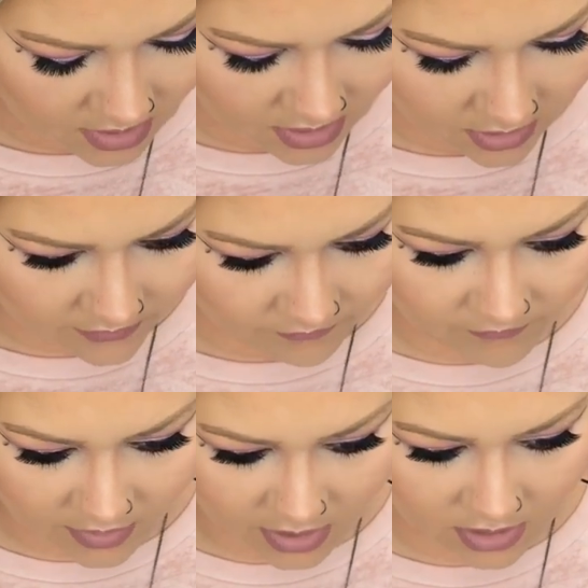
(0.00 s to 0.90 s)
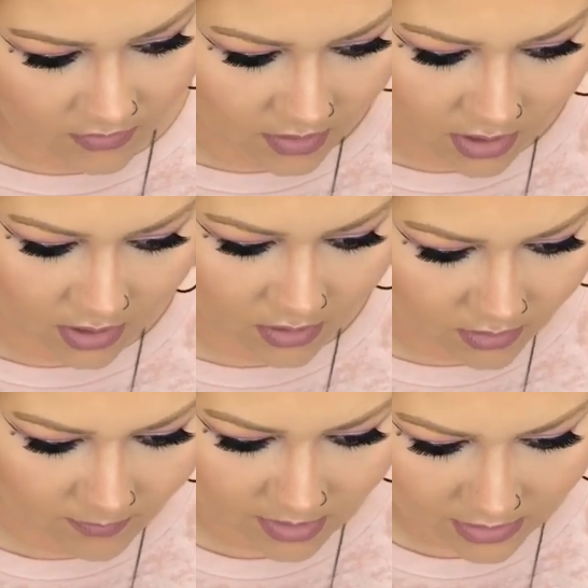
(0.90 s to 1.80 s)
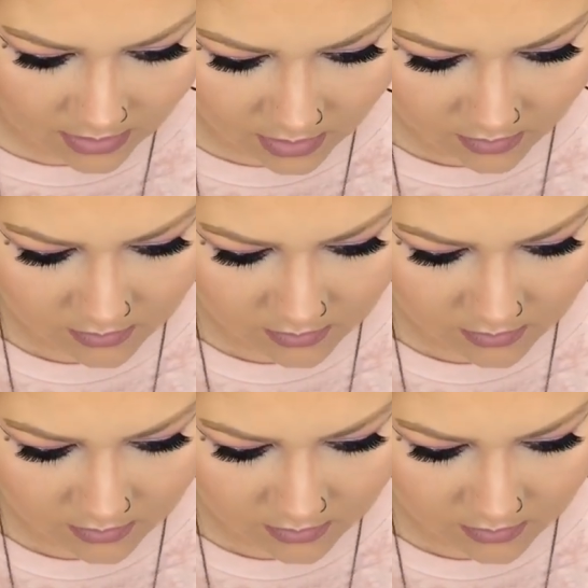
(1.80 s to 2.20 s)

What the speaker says: cannot fucking think, man.